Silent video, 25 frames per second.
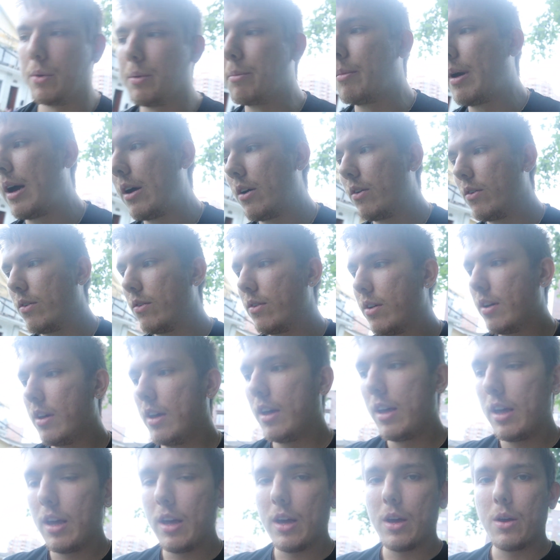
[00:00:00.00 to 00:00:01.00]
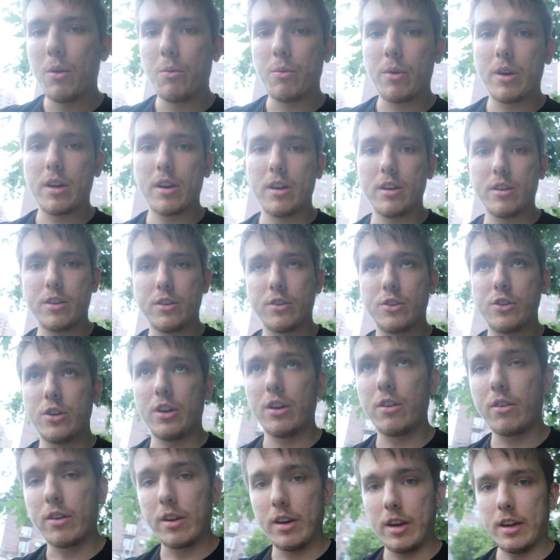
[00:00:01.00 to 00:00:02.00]
we mount we're gonna
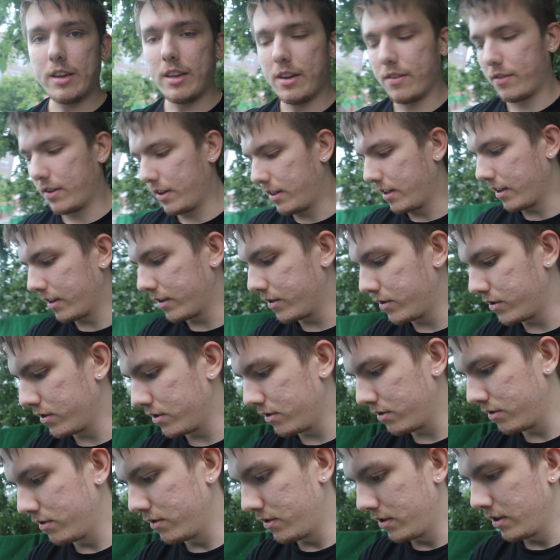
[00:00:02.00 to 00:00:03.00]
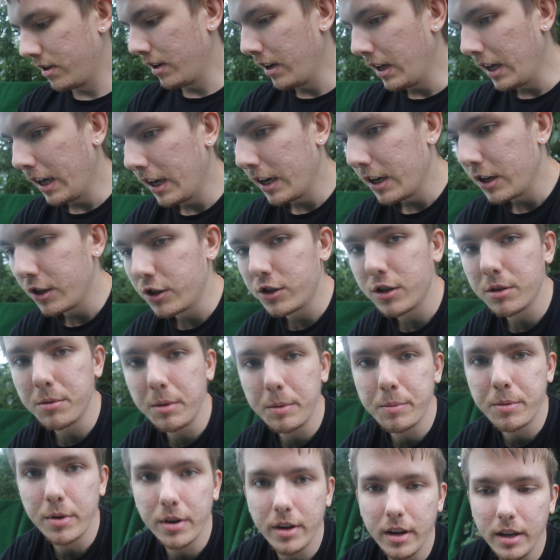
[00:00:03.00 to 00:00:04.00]
try to connect everything, so it should
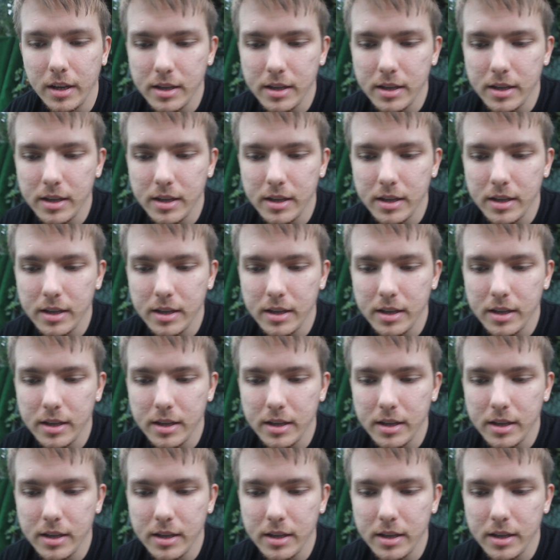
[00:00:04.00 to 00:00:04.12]
be pretty